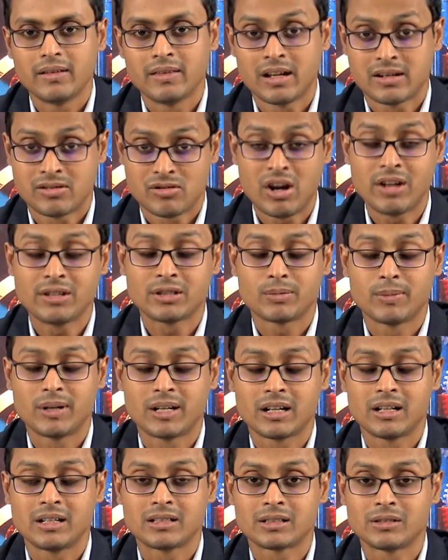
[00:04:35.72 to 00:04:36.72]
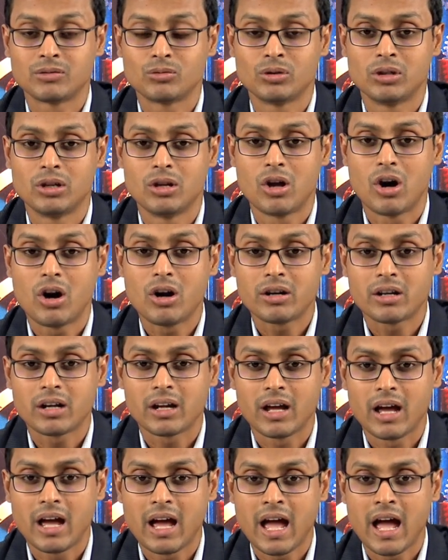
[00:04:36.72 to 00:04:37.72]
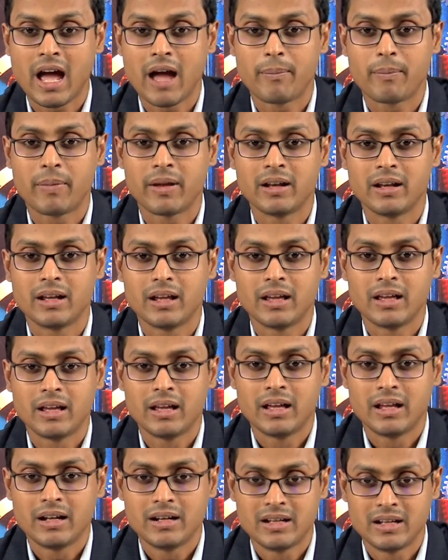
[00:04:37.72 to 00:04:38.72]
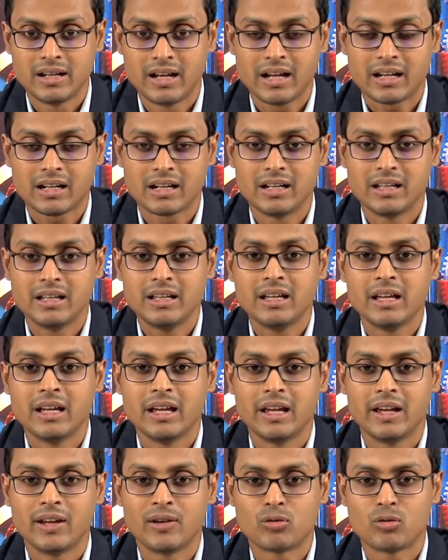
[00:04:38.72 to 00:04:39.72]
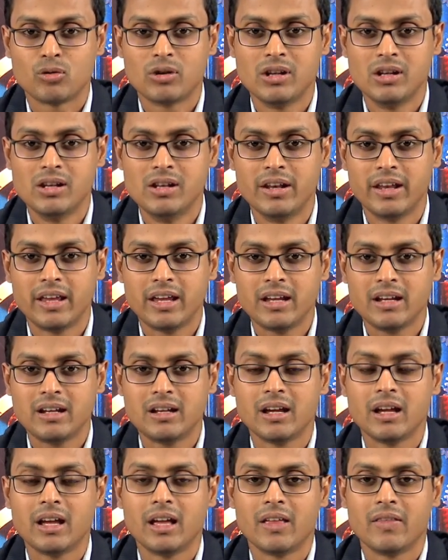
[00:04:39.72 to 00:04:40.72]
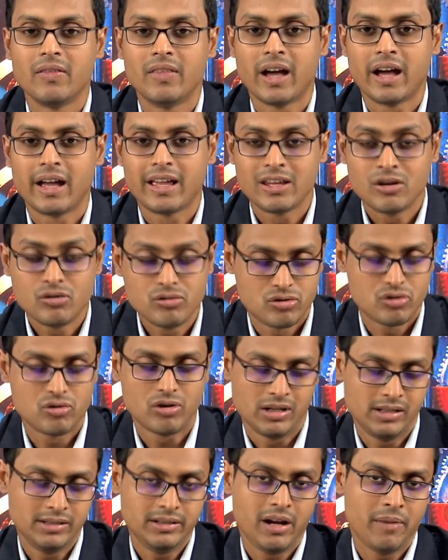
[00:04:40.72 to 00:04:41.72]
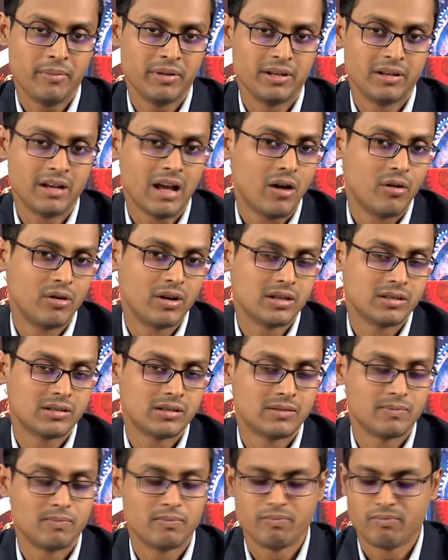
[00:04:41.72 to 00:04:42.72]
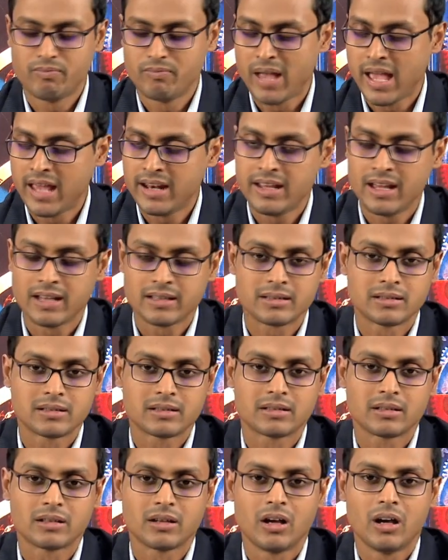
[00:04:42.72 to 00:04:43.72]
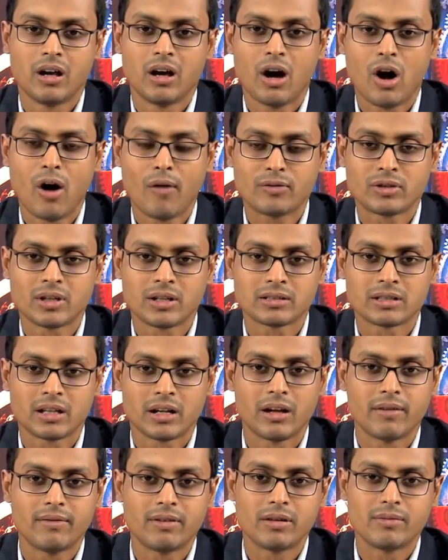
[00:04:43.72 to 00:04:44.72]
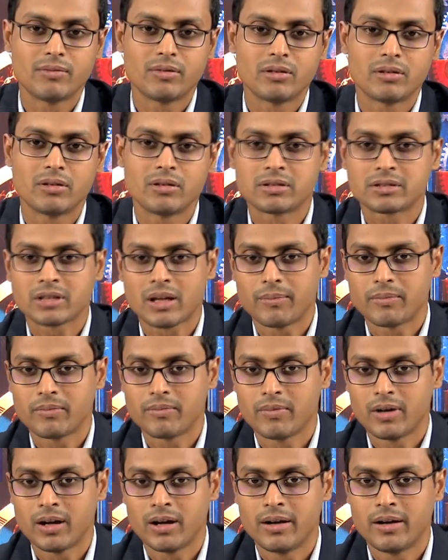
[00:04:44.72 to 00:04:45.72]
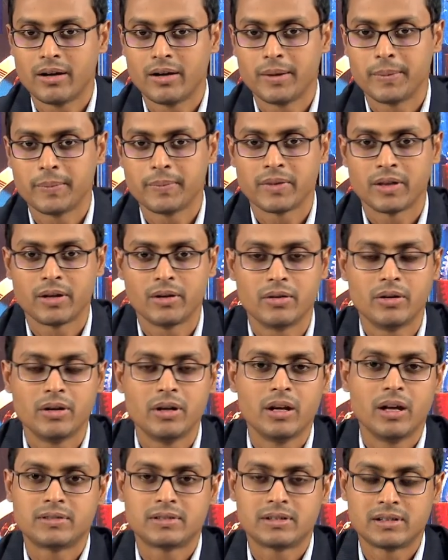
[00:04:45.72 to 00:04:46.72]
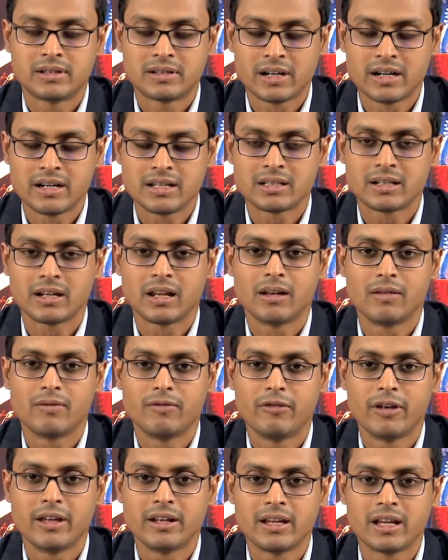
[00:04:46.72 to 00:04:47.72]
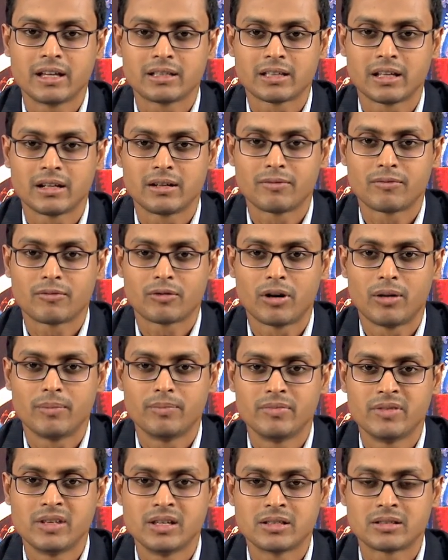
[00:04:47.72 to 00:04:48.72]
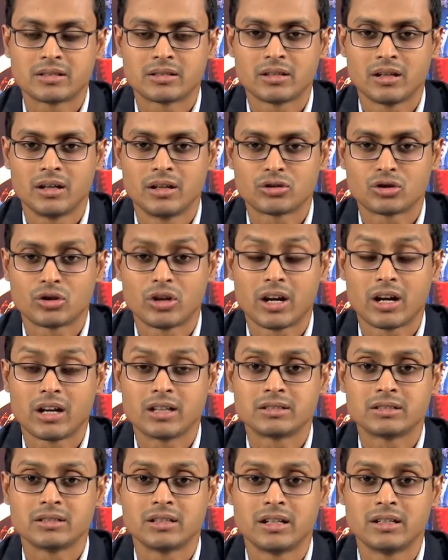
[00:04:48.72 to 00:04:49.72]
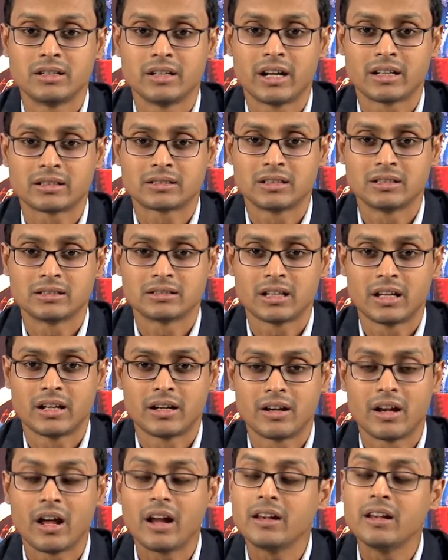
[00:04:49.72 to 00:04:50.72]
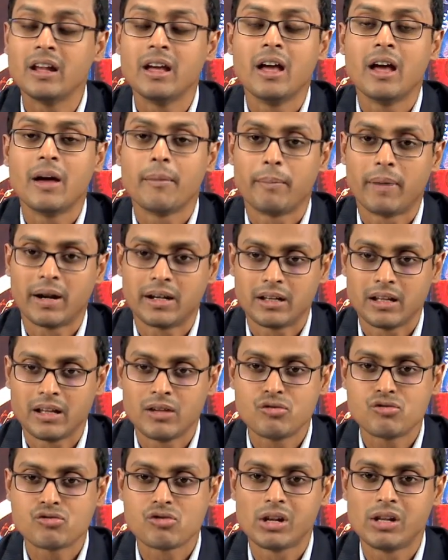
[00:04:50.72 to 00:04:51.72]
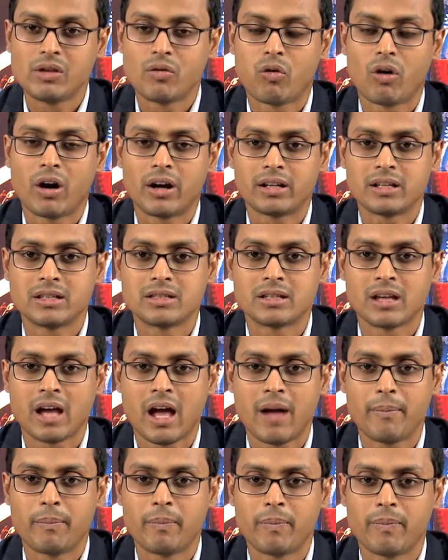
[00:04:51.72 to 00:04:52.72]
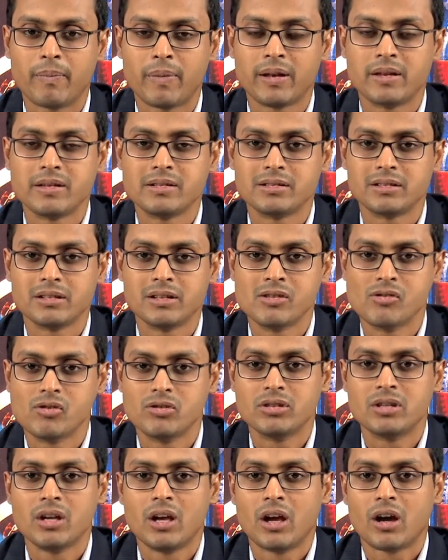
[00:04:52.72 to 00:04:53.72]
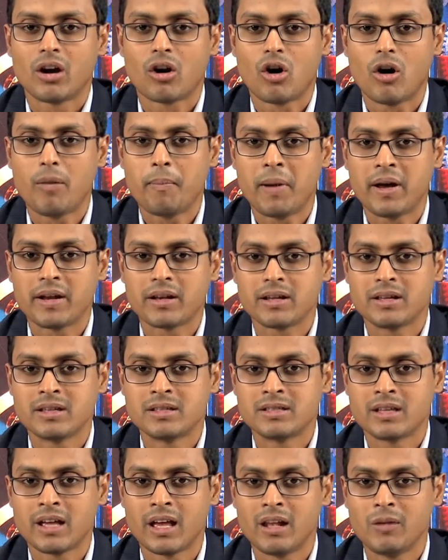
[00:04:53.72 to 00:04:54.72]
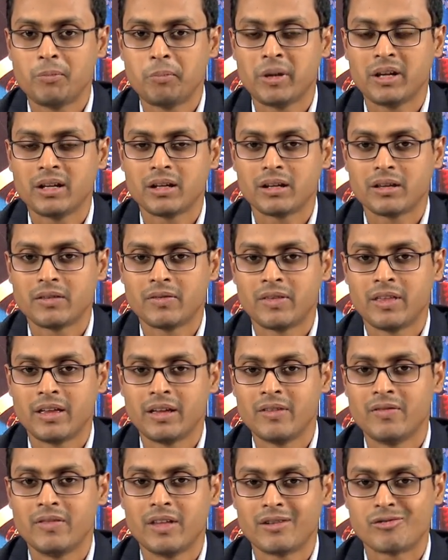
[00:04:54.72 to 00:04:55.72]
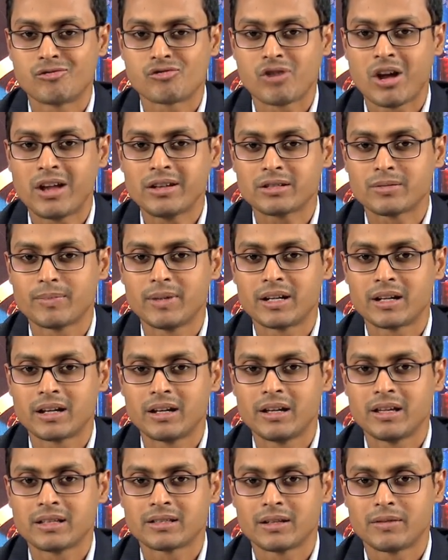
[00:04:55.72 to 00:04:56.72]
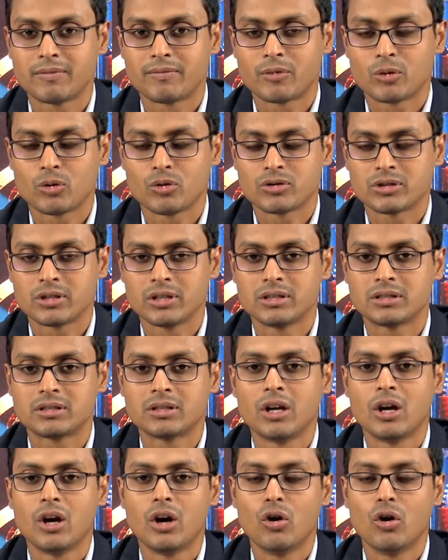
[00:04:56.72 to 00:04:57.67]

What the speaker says: The transmetallation will not happen directly, it will need the usually, nowadays various options are available, some traditional variation from these Sonogashira reactions are done, but usually what is happening is copper is helping in the transmetallation process.